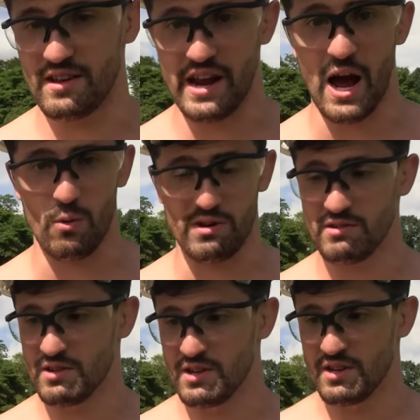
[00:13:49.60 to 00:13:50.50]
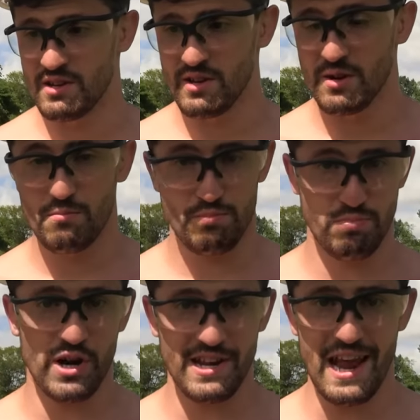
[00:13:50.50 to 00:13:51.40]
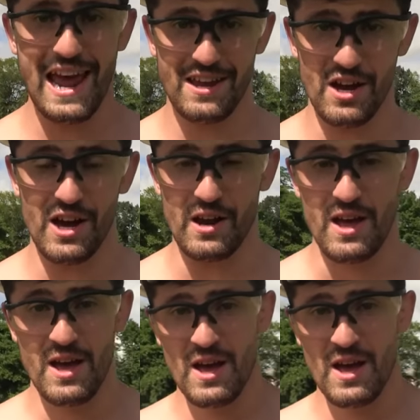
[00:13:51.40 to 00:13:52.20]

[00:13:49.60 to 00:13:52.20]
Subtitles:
an hour. Pretty dang good.